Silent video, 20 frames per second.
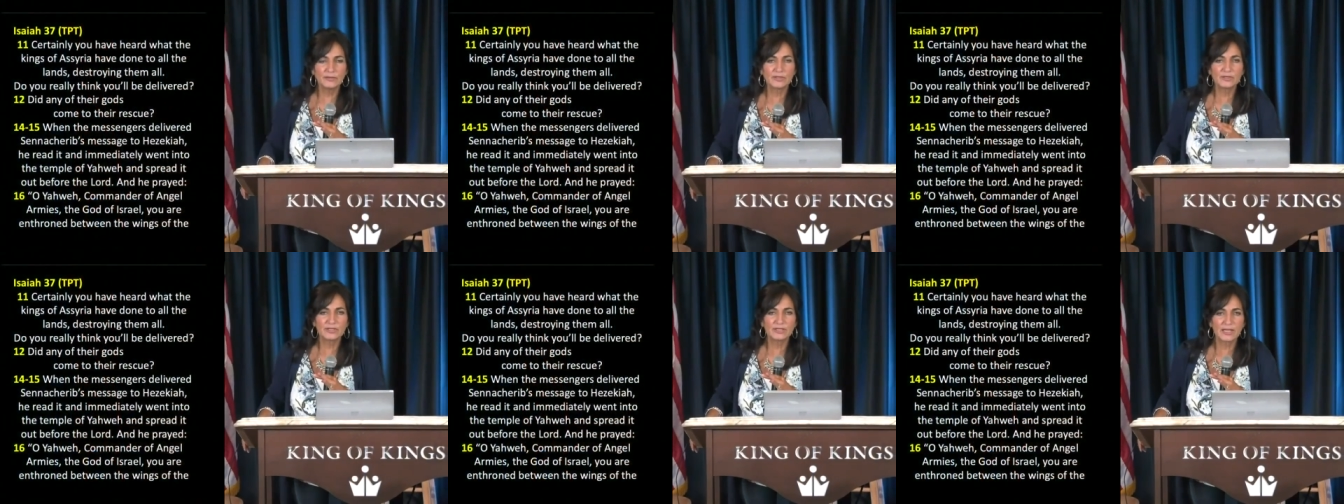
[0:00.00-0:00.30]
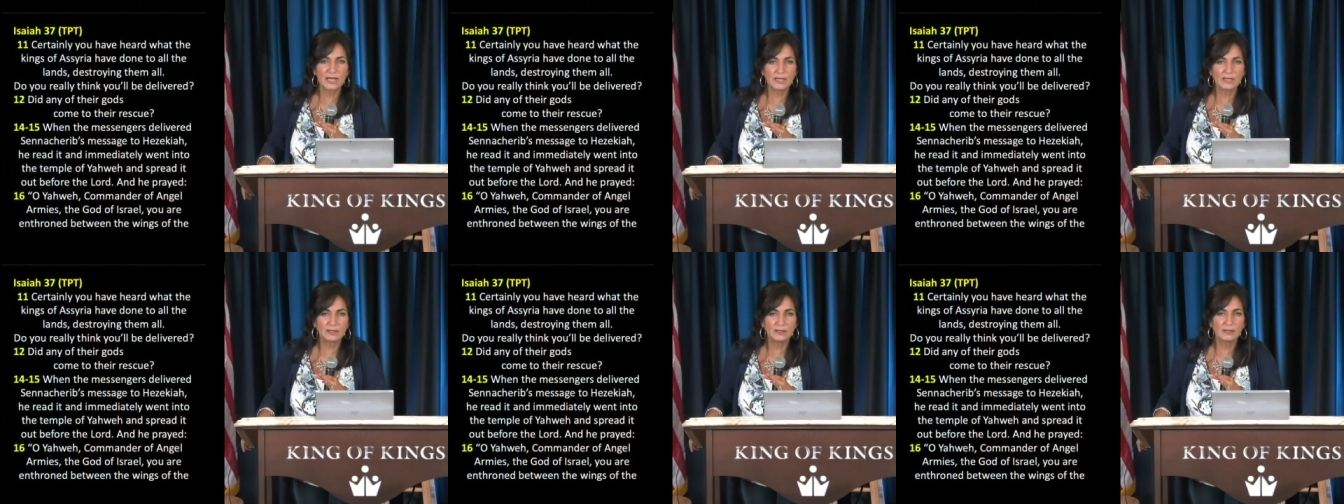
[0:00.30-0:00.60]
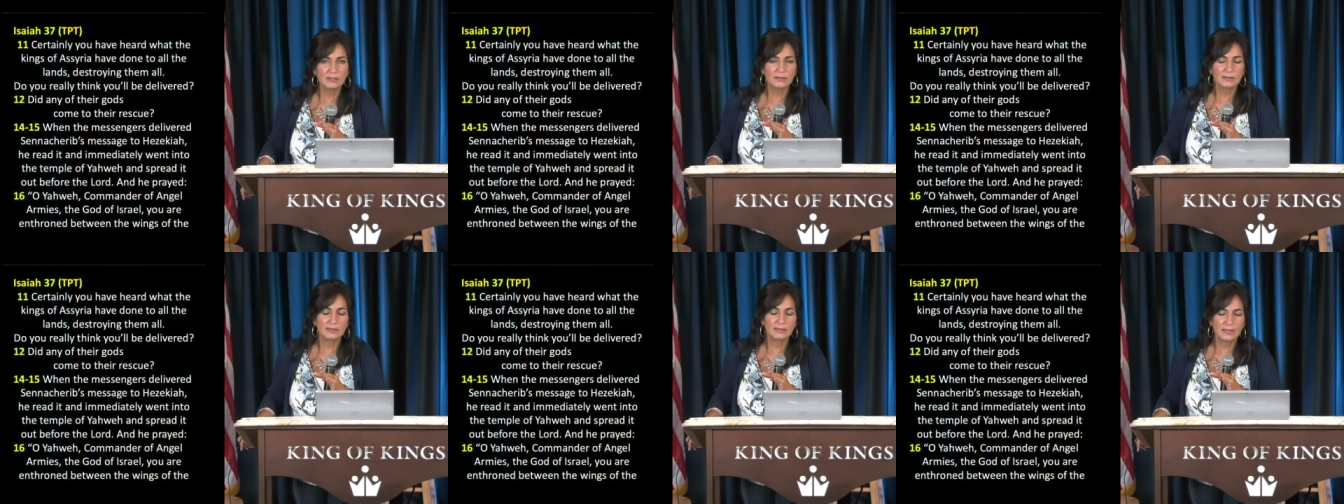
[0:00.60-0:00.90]
delivered
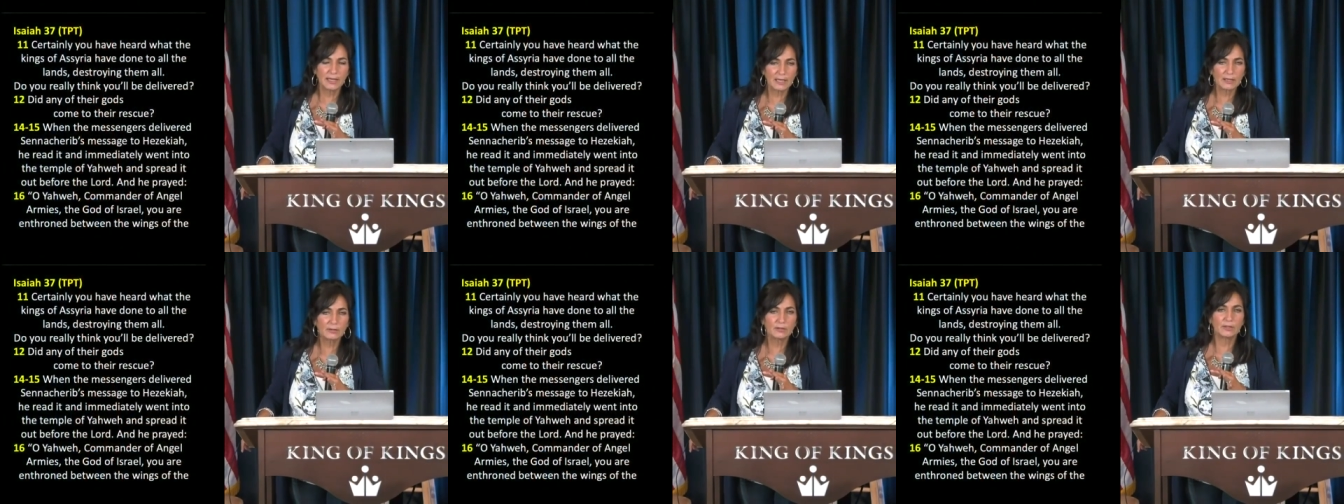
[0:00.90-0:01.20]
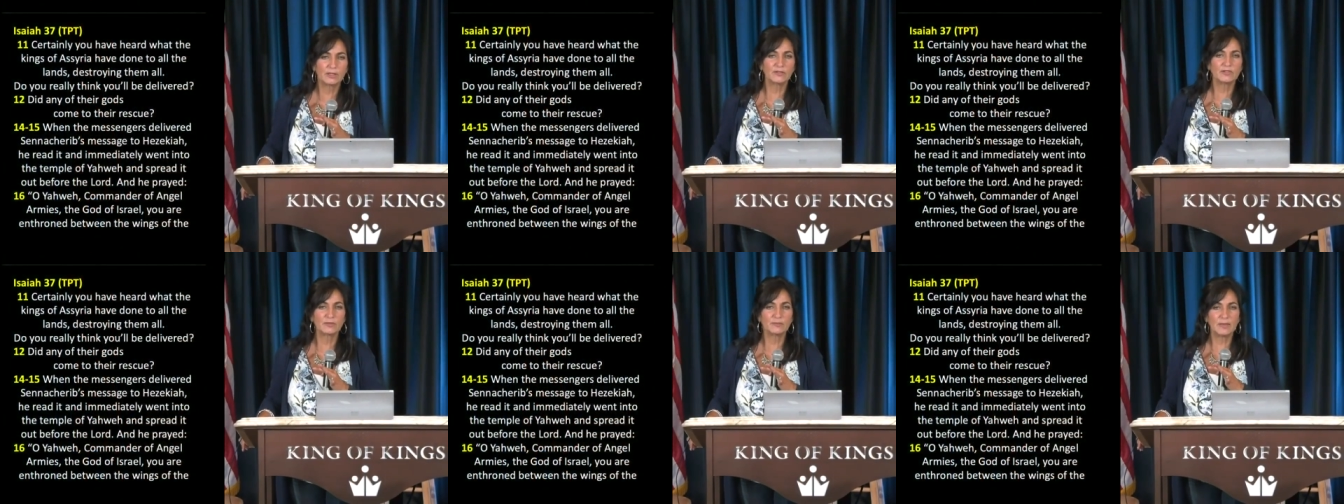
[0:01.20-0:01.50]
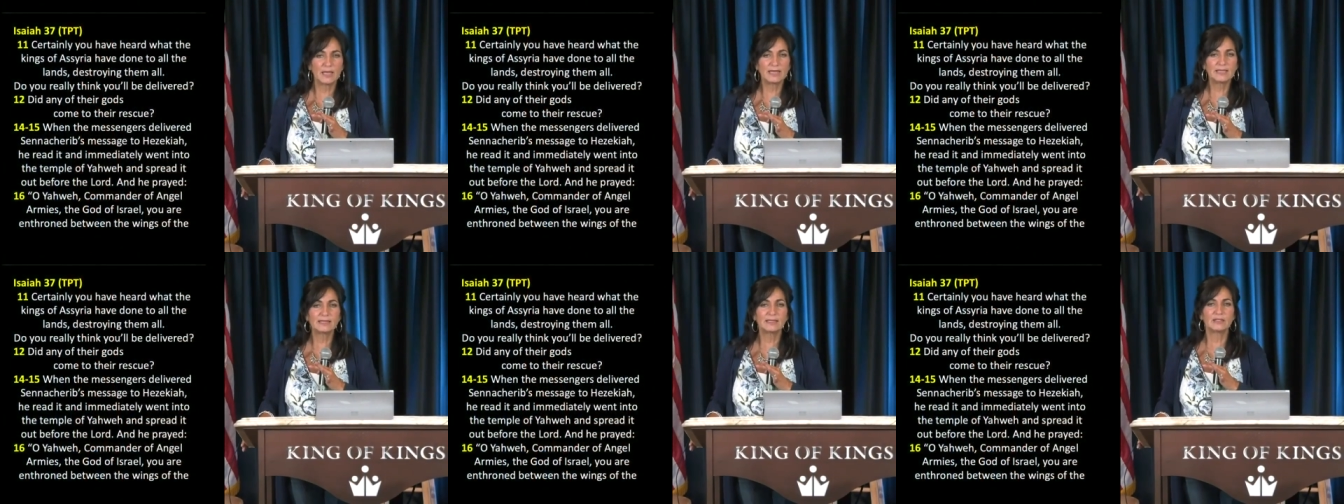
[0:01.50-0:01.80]

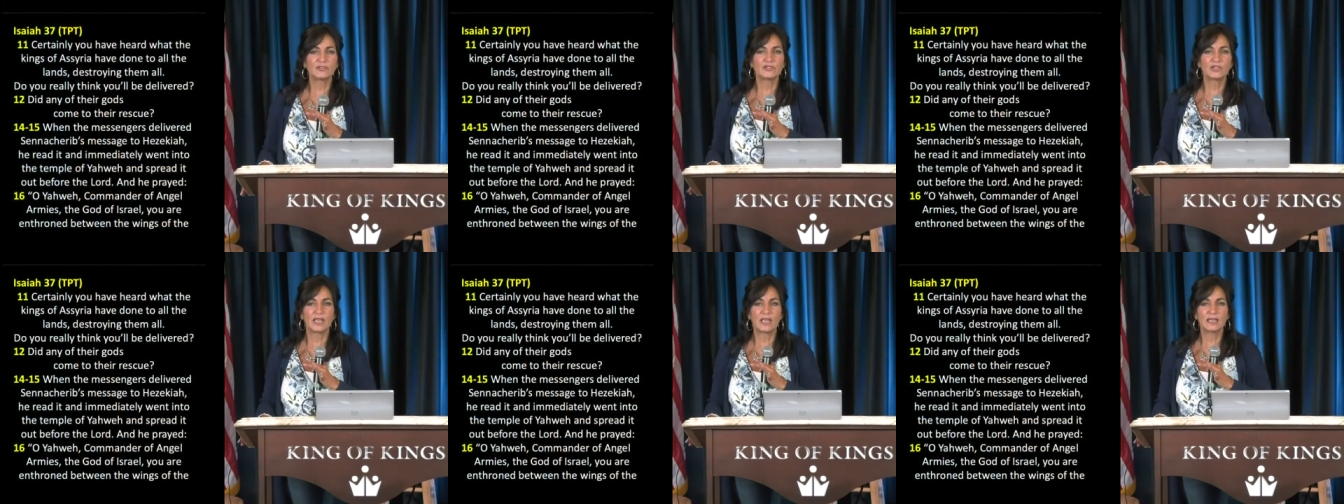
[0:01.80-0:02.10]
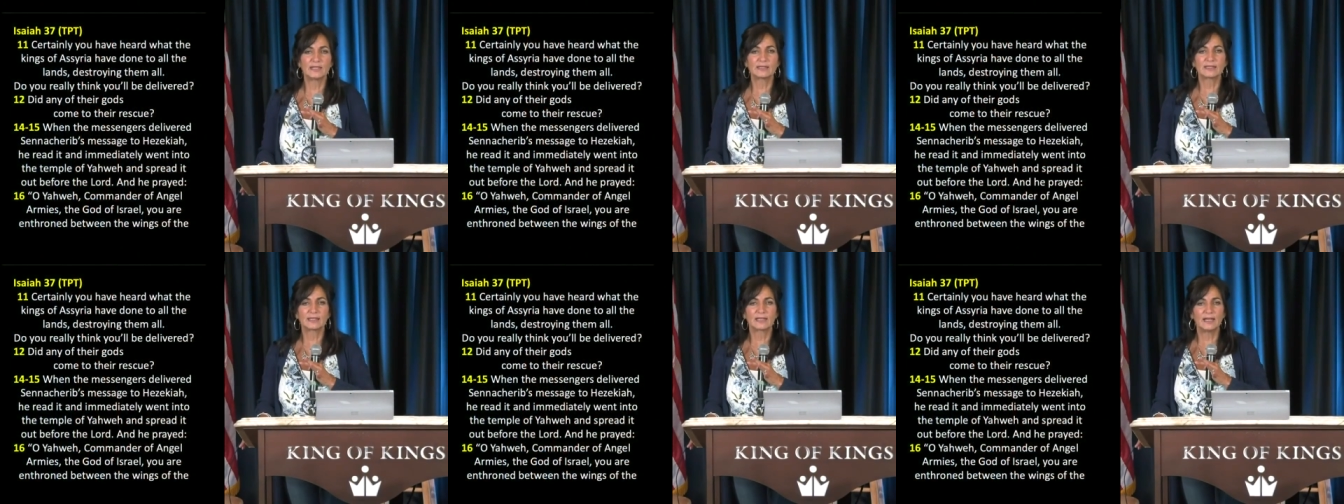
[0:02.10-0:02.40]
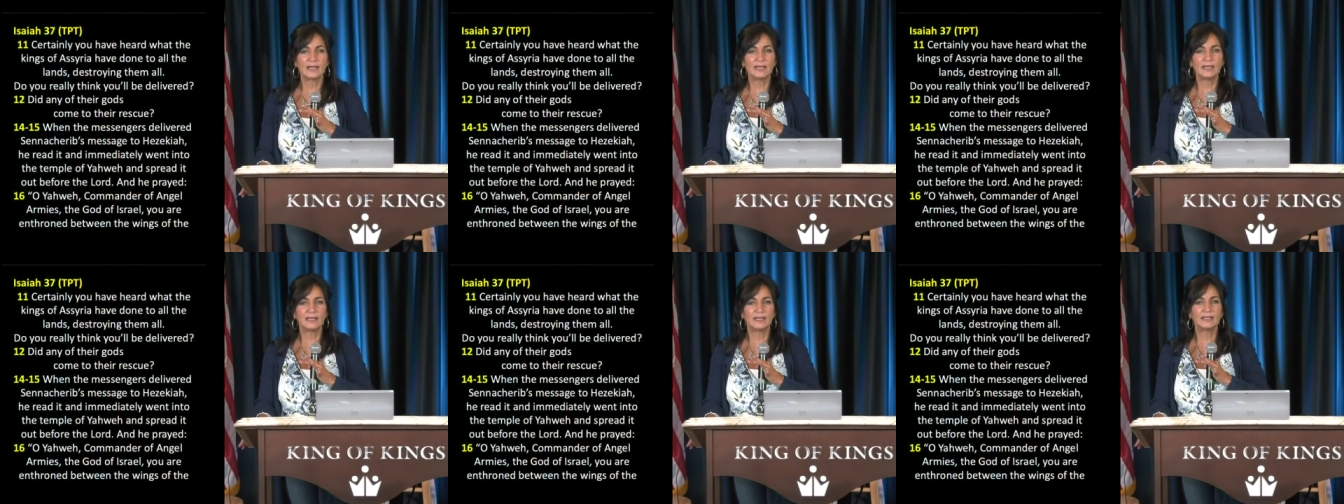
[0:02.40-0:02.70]
Sennacherib's message to
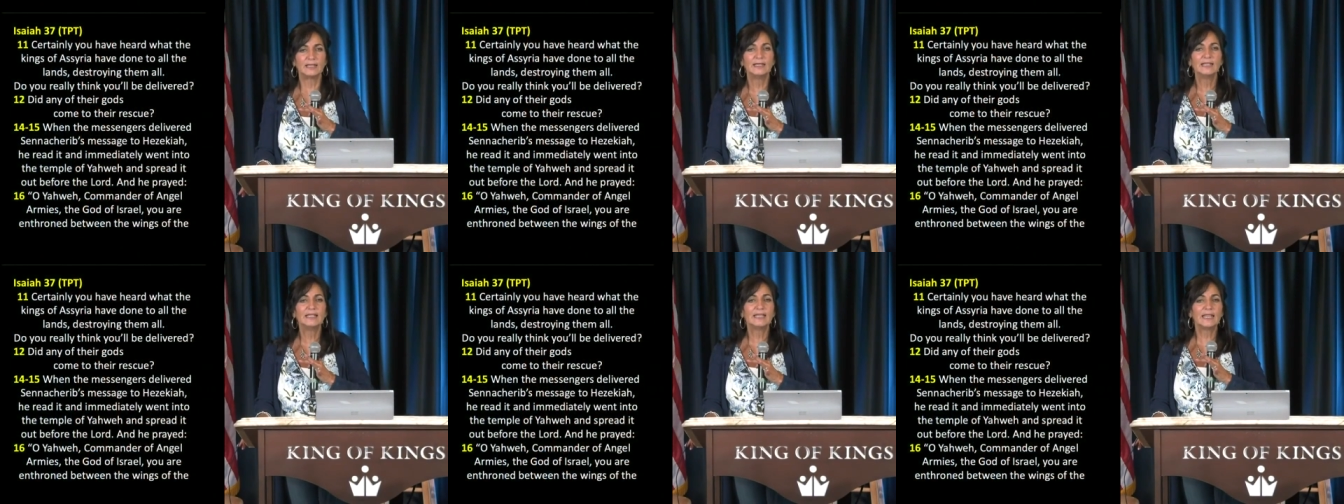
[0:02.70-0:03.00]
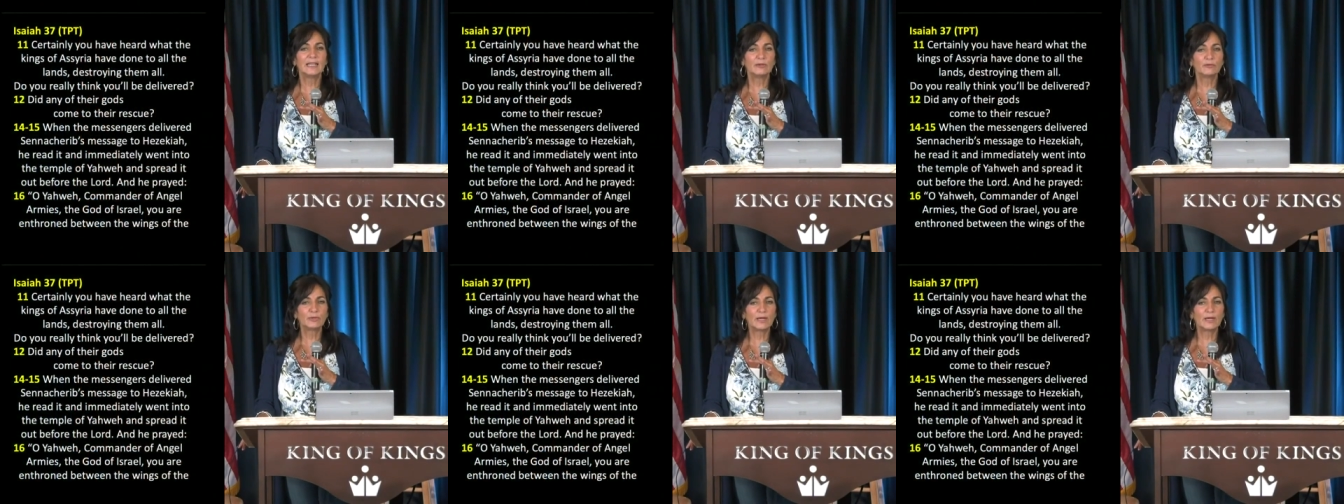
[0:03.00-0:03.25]
Hezekiah,